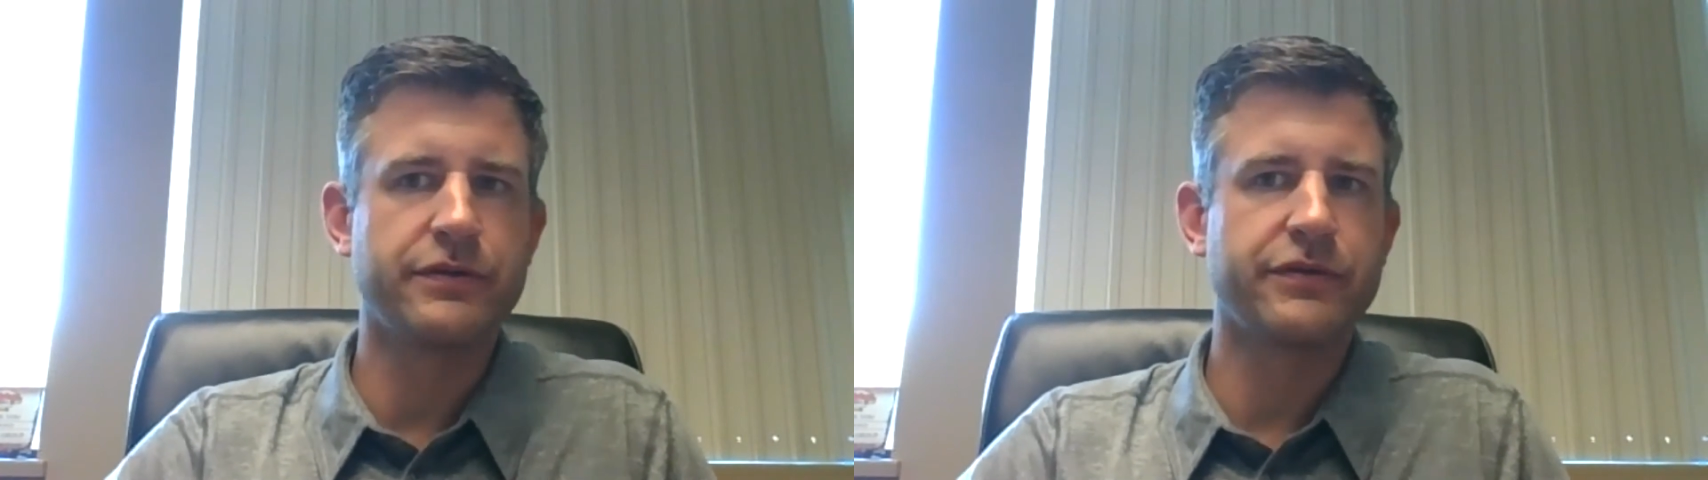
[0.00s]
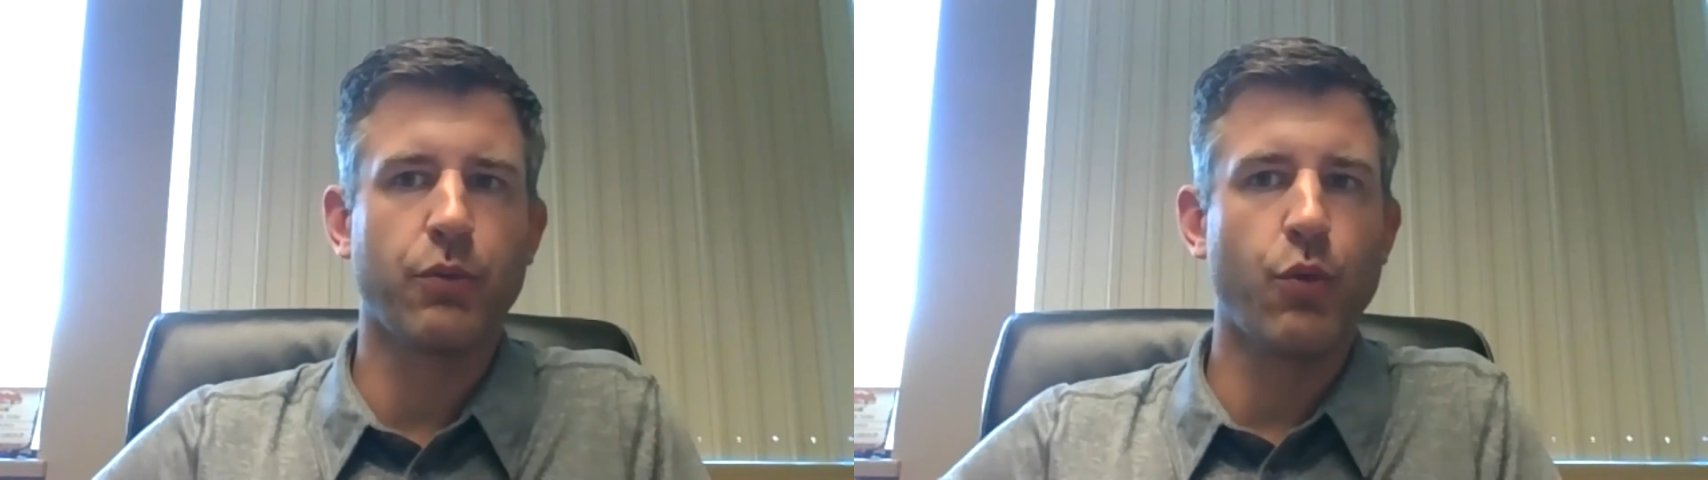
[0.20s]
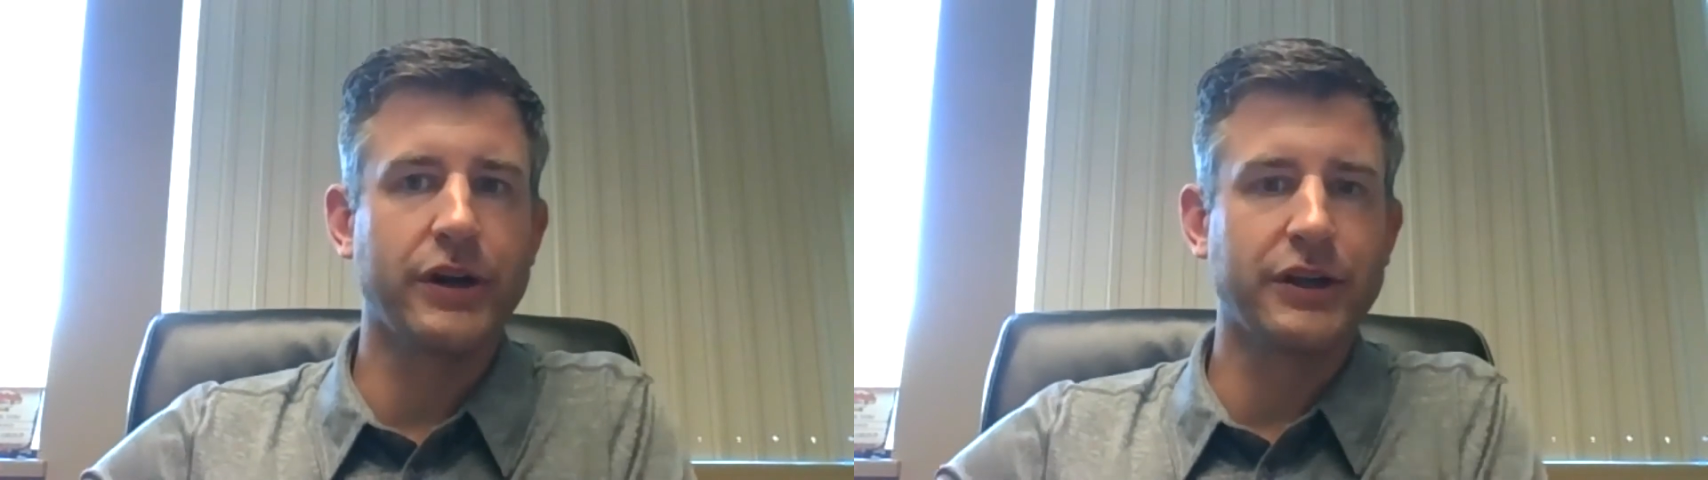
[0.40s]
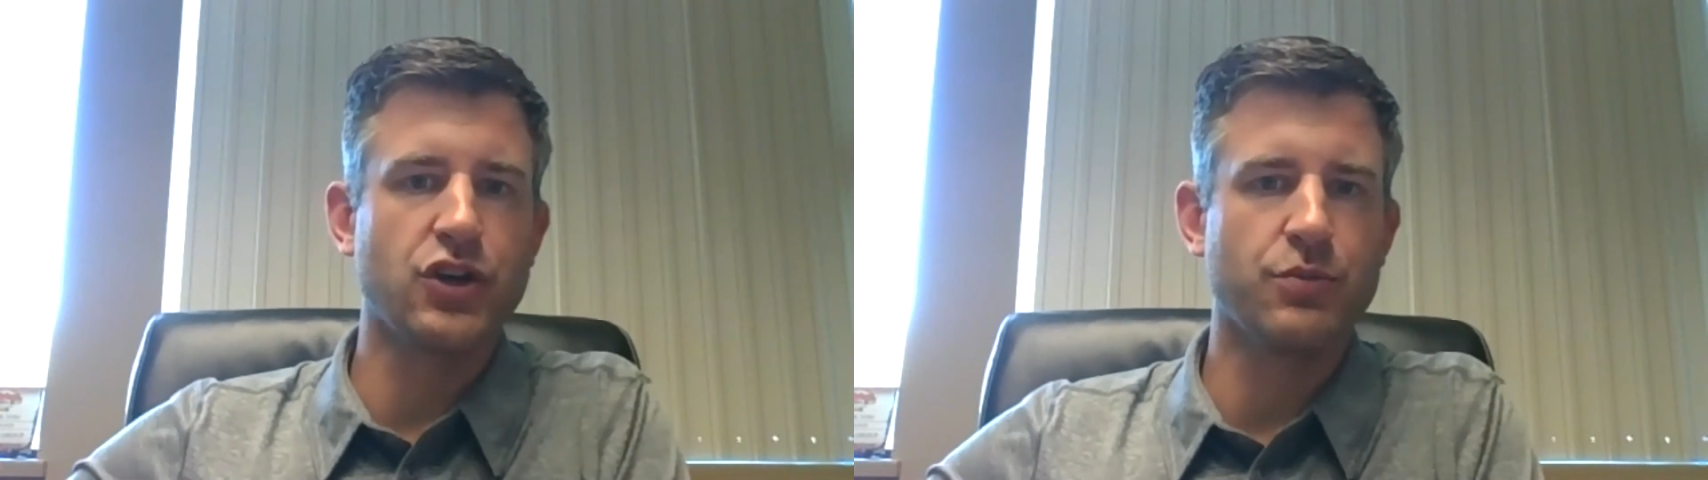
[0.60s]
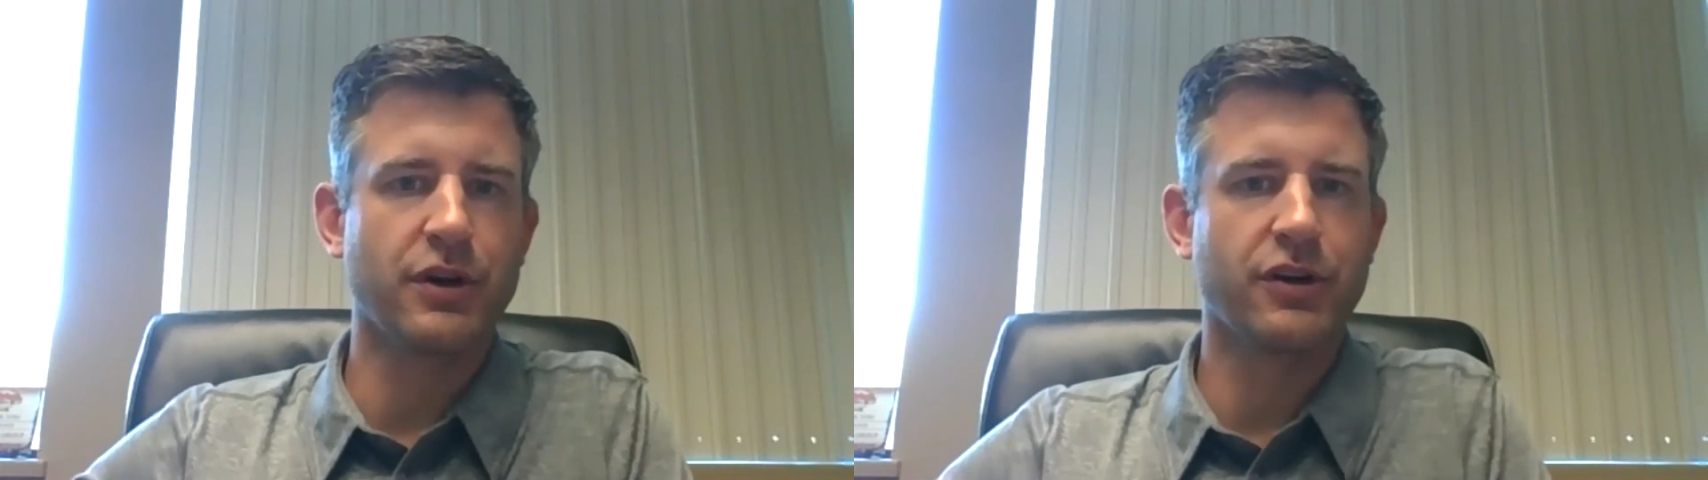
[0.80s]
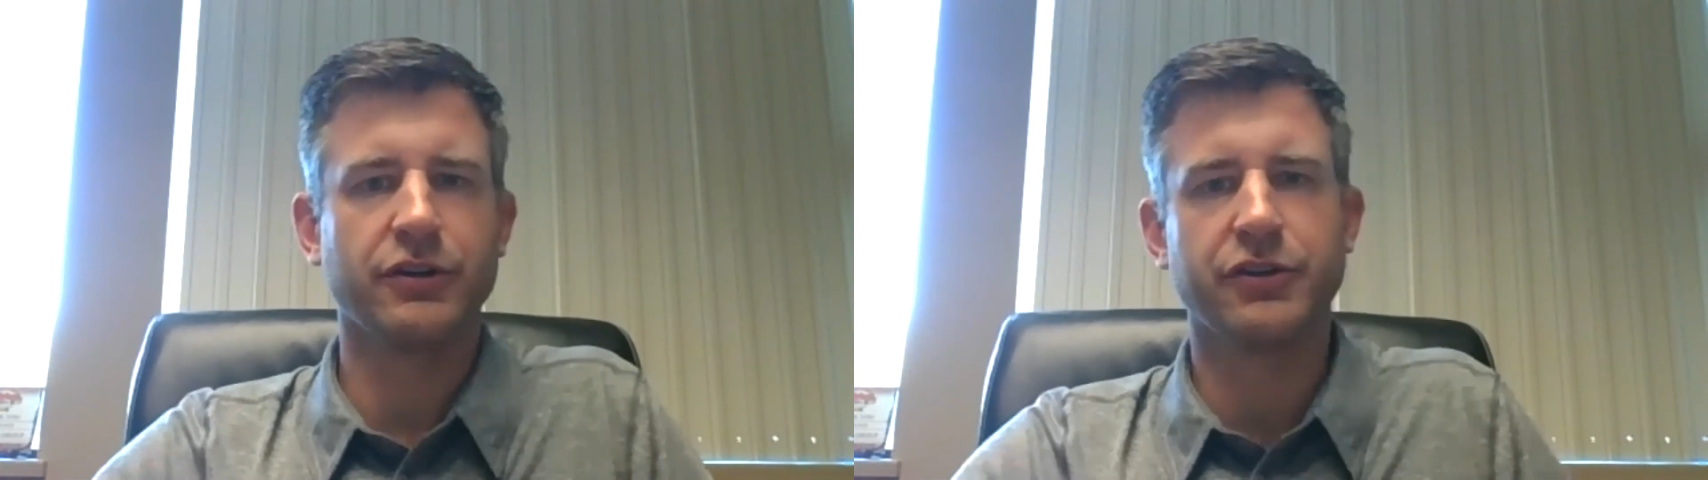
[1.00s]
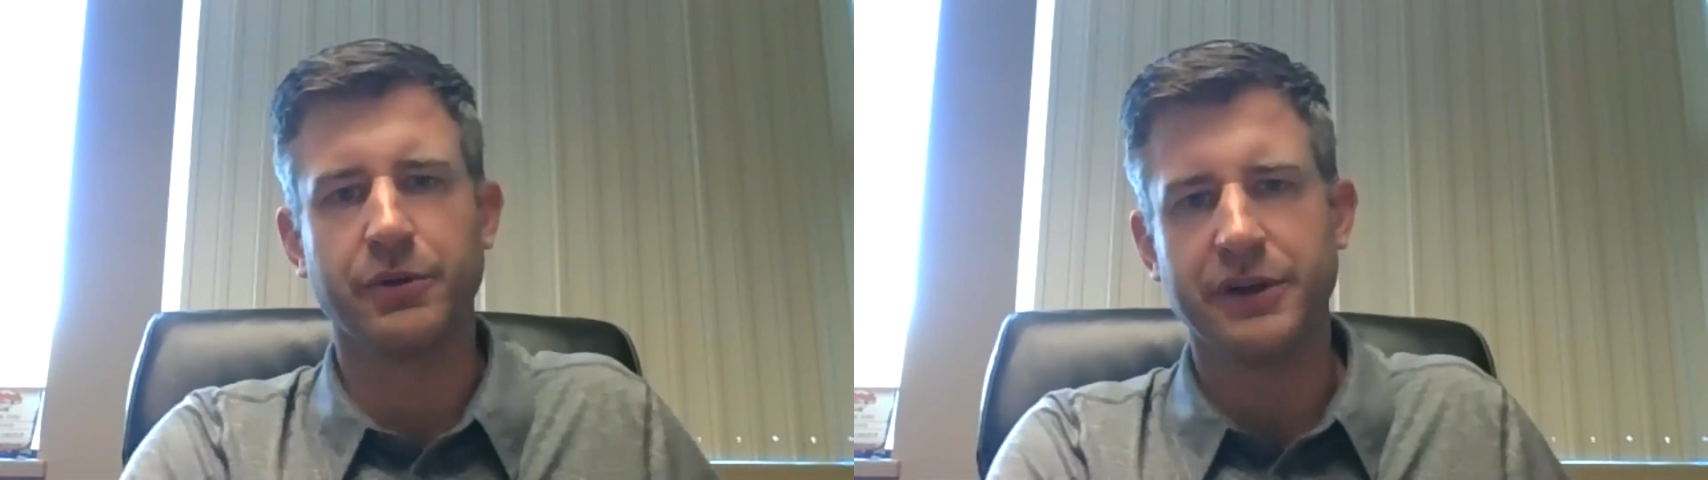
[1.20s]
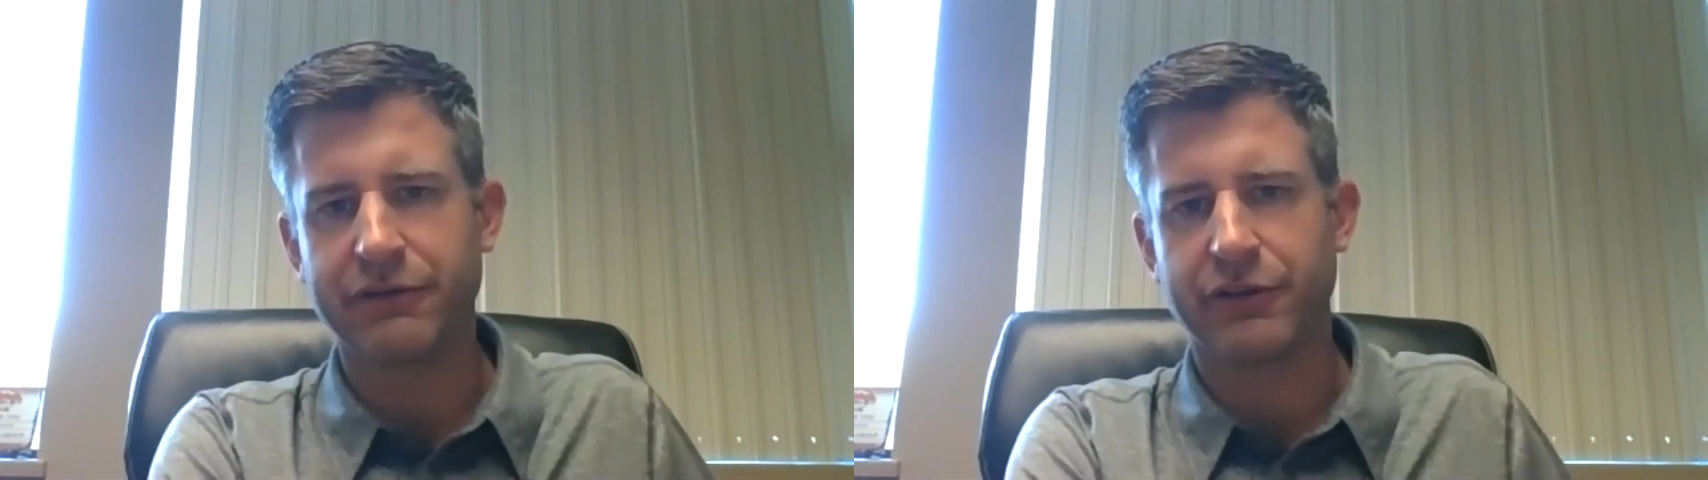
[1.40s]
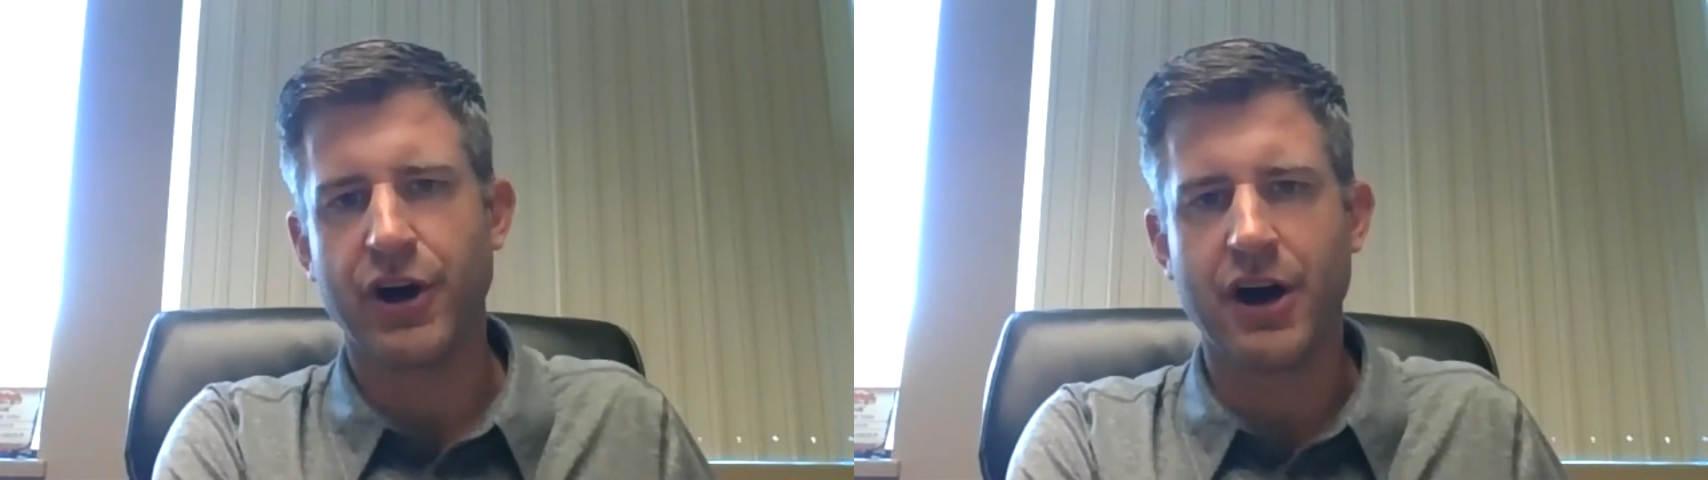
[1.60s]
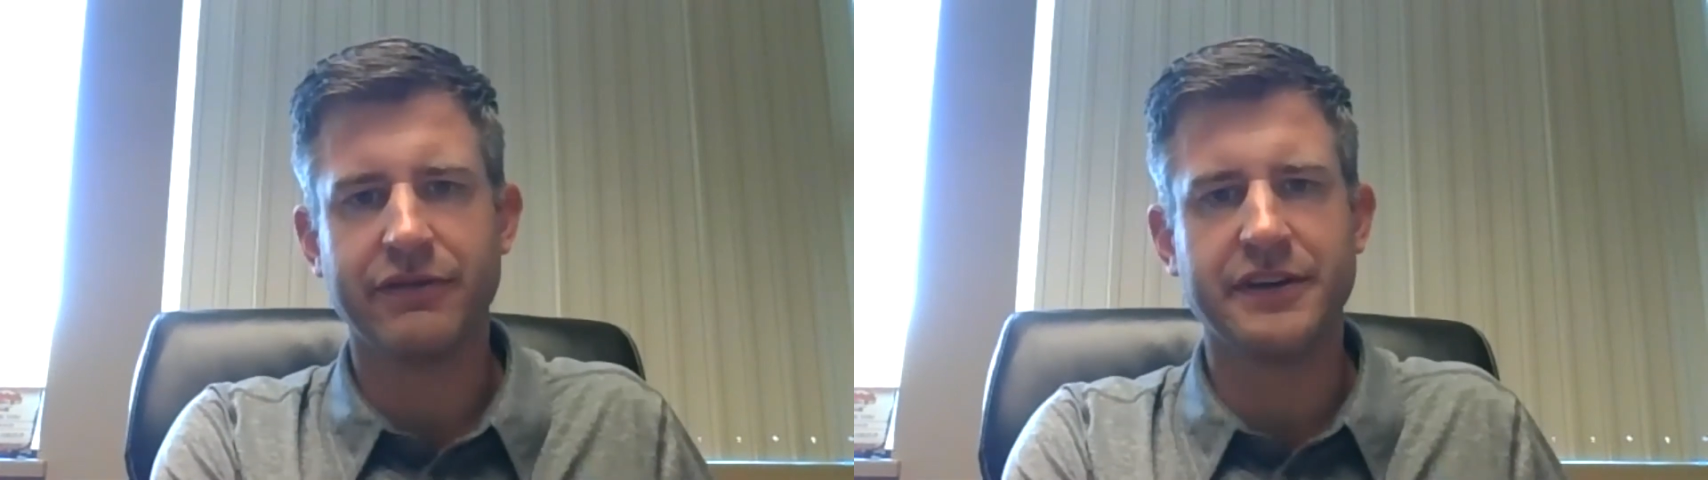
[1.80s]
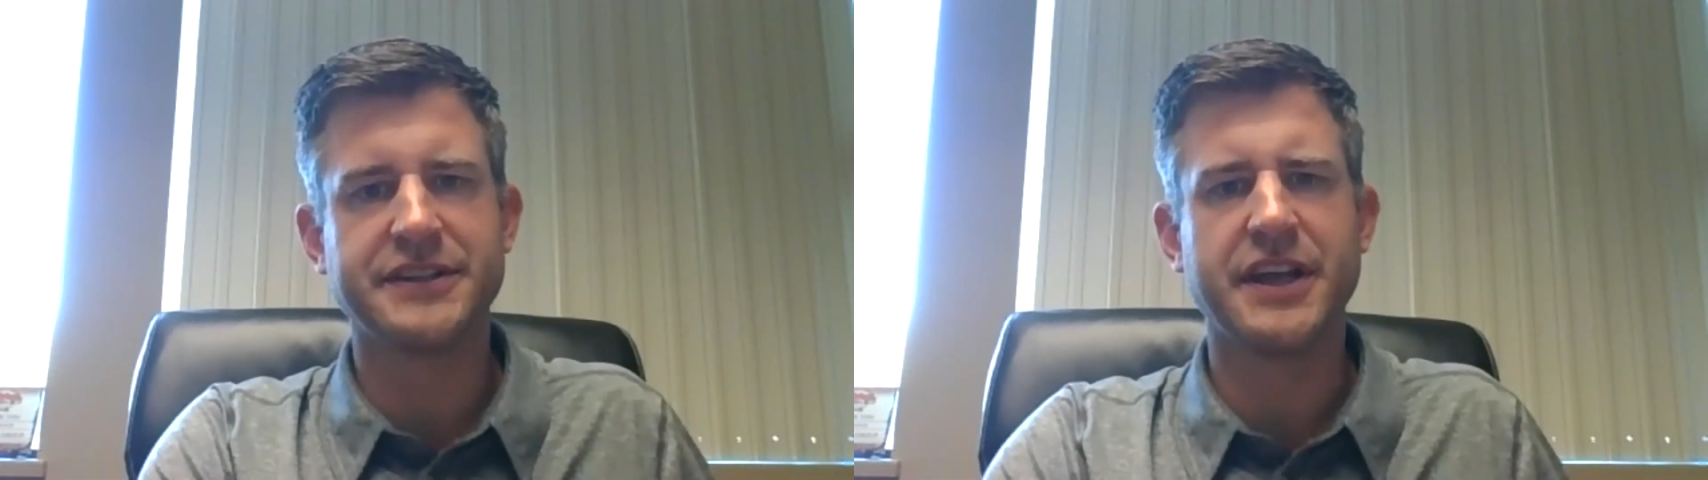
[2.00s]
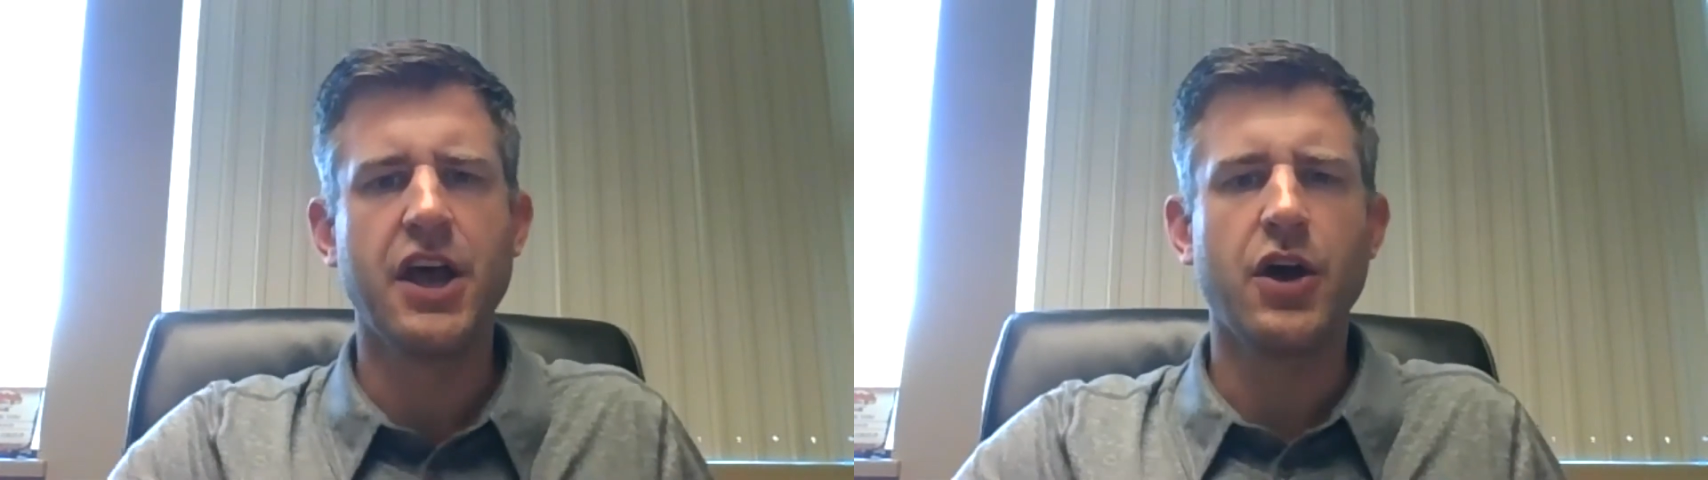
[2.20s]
from one cubicle to a different office,